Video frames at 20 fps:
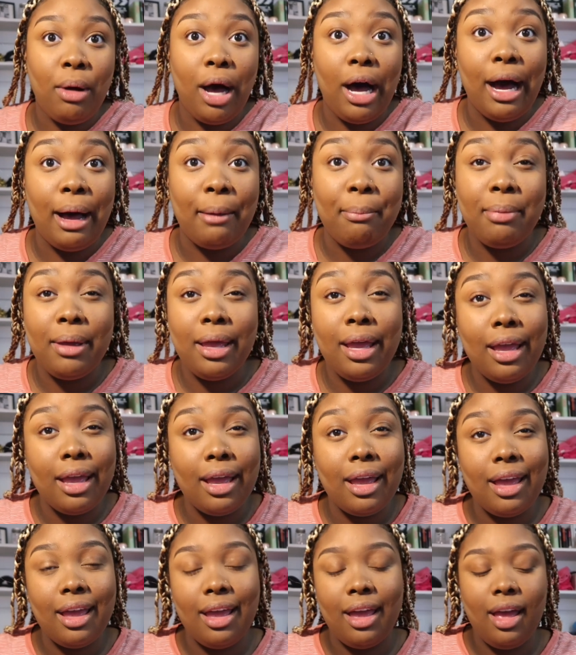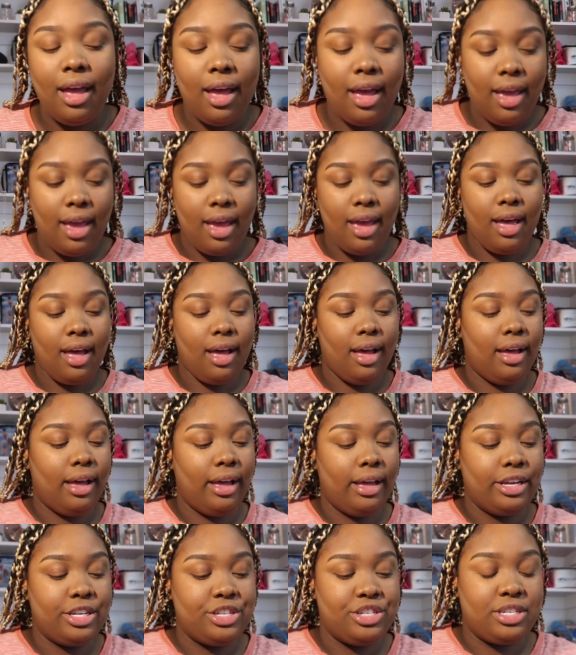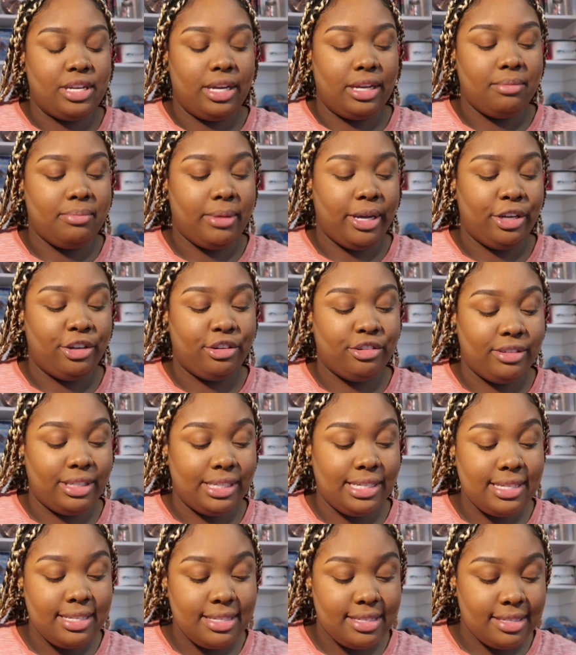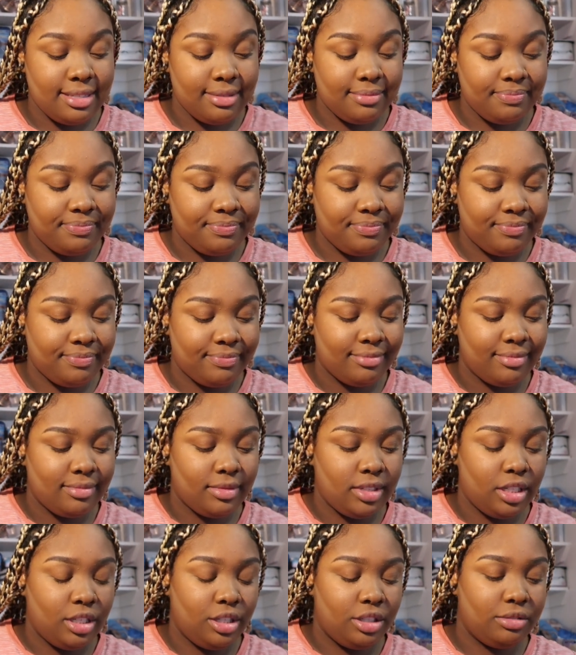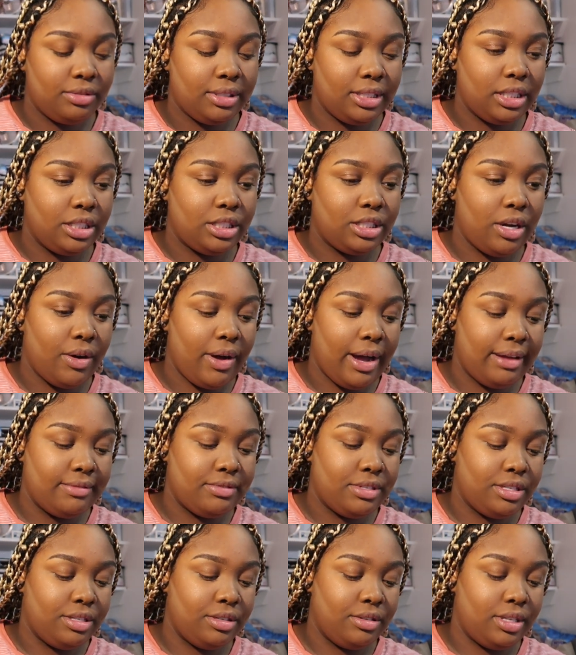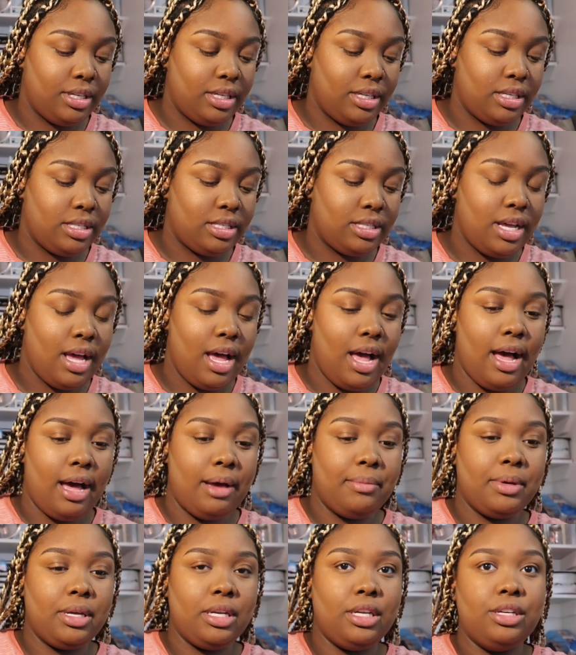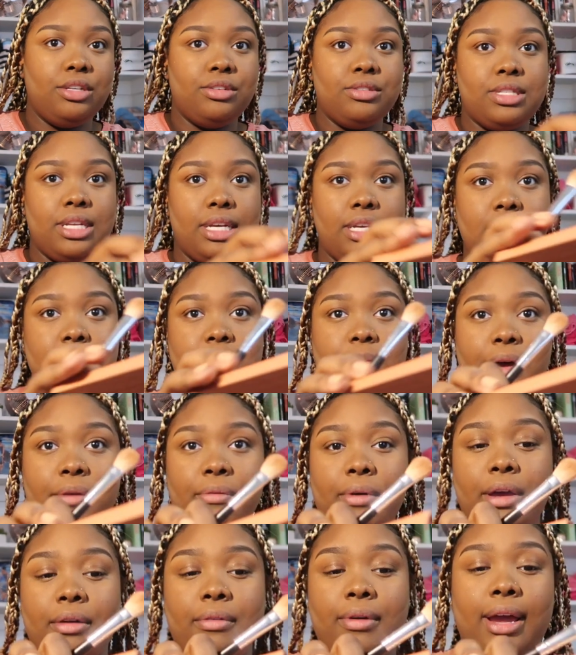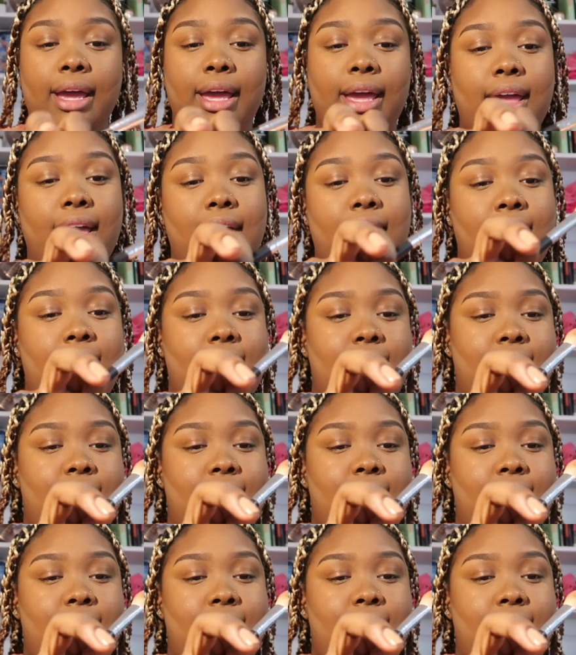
popping a shade in my crease. You really don't have to do this. I'm gonna use the It's My Ray Ray